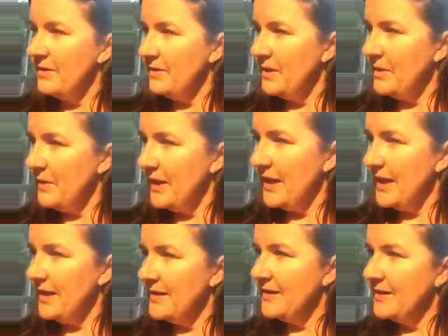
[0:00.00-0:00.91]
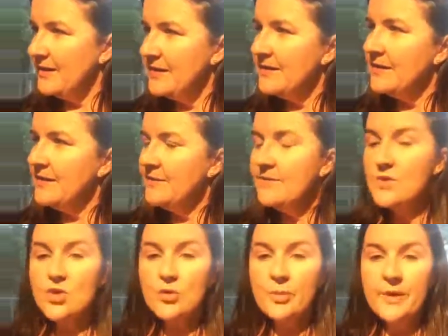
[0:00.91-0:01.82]
What are you eating?
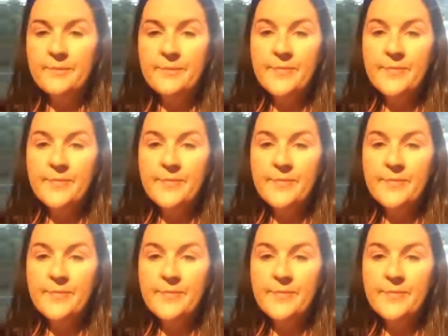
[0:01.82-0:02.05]
Strawberry.